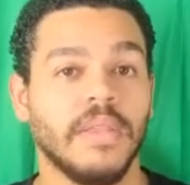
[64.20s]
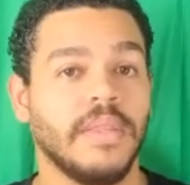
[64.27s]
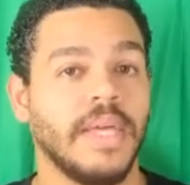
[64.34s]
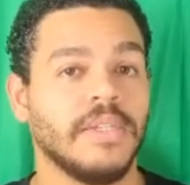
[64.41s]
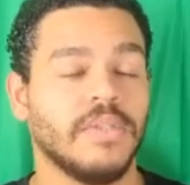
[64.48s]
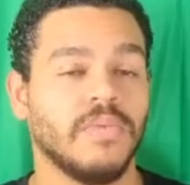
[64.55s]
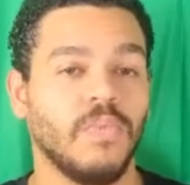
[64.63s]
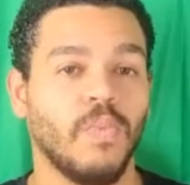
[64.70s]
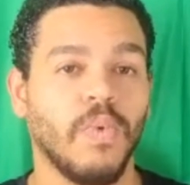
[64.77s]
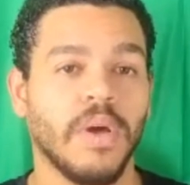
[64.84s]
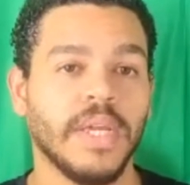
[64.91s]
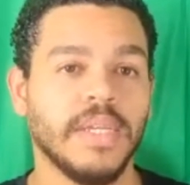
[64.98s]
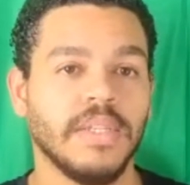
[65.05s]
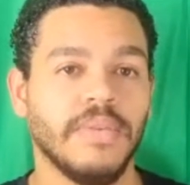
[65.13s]
that's one
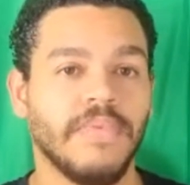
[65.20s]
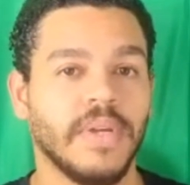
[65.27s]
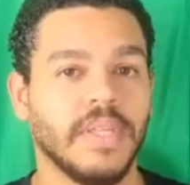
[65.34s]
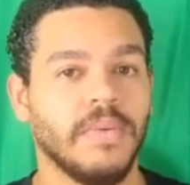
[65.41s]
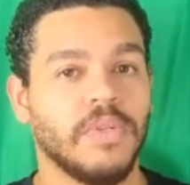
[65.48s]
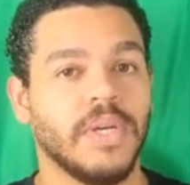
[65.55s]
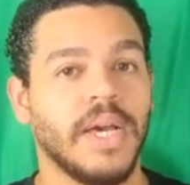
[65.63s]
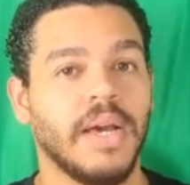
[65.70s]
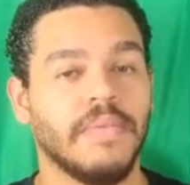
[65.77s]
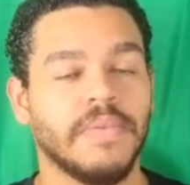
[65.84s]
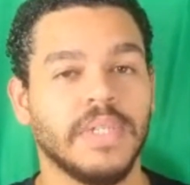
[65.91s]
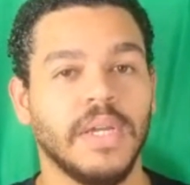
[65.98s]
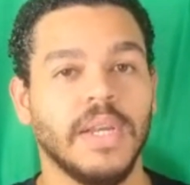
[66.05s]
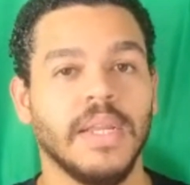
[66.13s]
easy thing that which I have
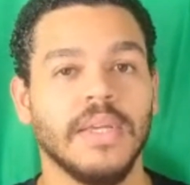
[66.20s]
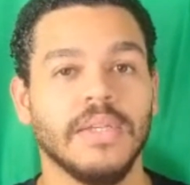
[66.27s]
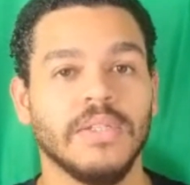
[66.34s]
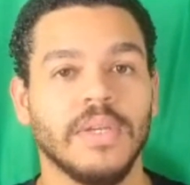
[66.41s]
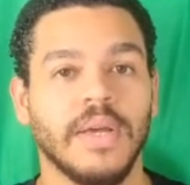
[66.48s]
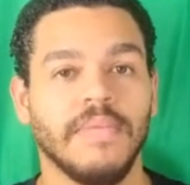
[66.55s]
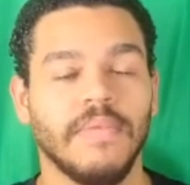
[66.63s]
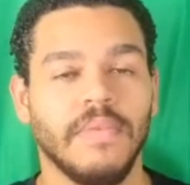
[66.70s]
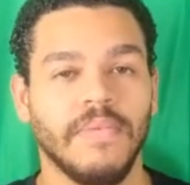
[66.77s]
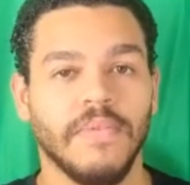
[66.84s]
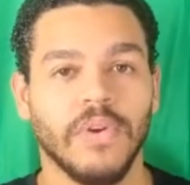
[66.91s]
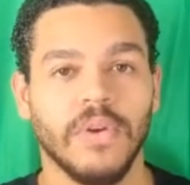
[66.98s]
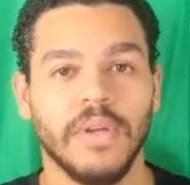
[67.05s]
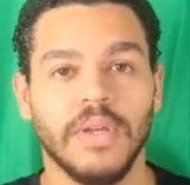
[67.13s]
seen is having
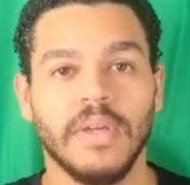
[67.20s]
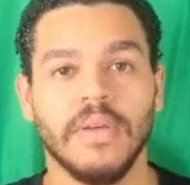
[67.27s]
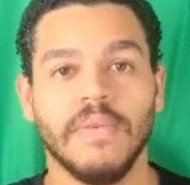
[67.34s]
very,